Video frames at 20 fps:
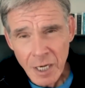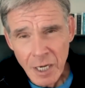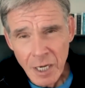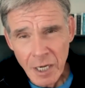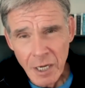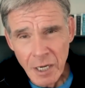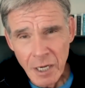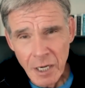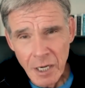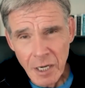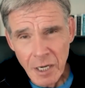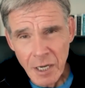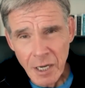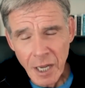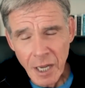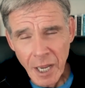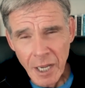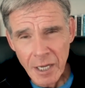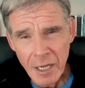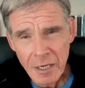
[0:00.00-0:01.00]
it,
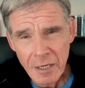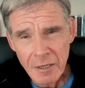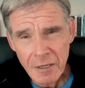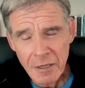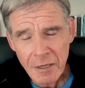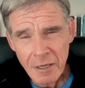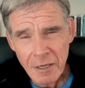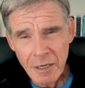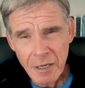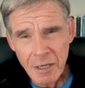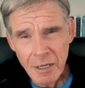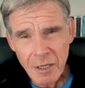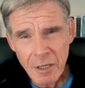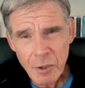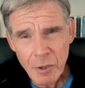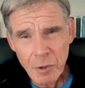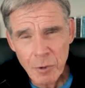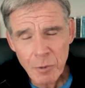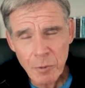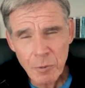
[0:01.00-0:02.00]
and
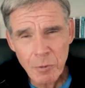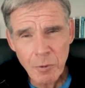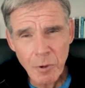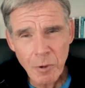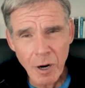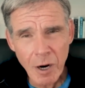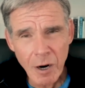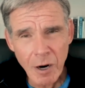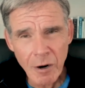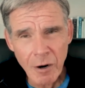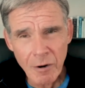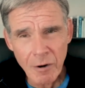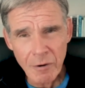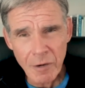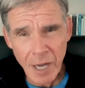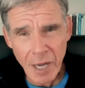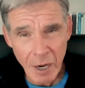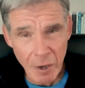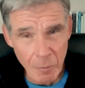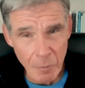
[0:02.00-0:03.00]
you are
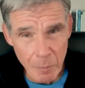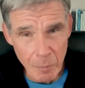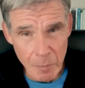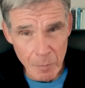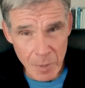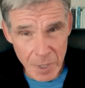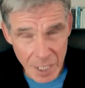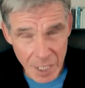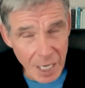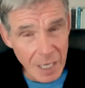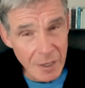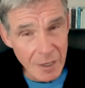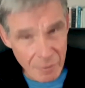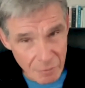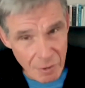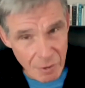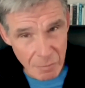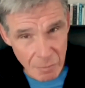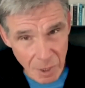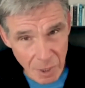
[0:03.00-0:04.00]
now beyond
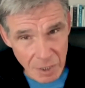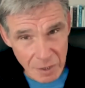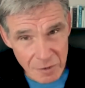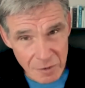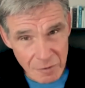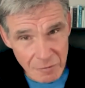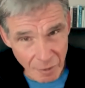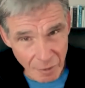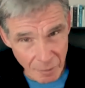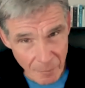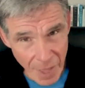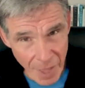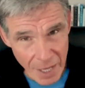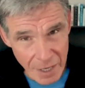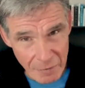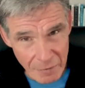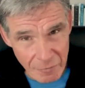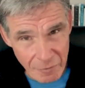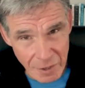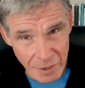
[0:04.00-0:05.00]
three months from that
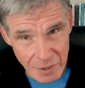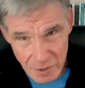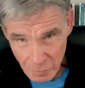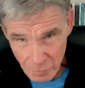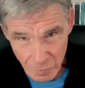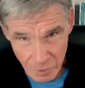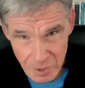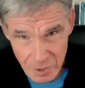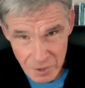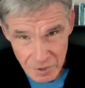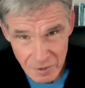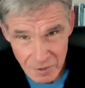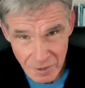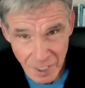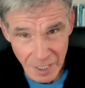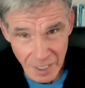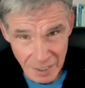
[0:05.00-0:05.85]
infection, which, hey,